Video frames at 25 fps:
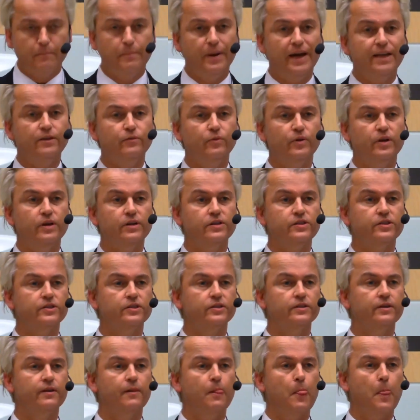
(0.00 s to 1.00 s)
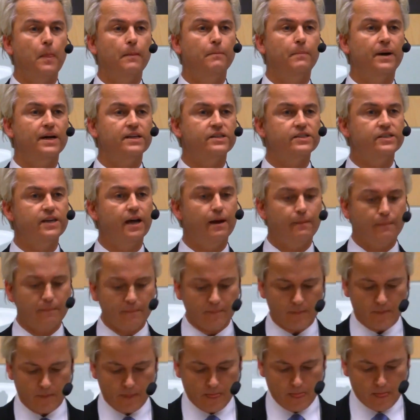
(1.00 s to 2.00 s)
Patriots, by
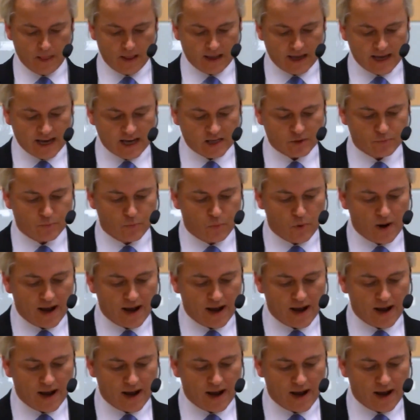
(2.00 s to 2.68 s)
some, is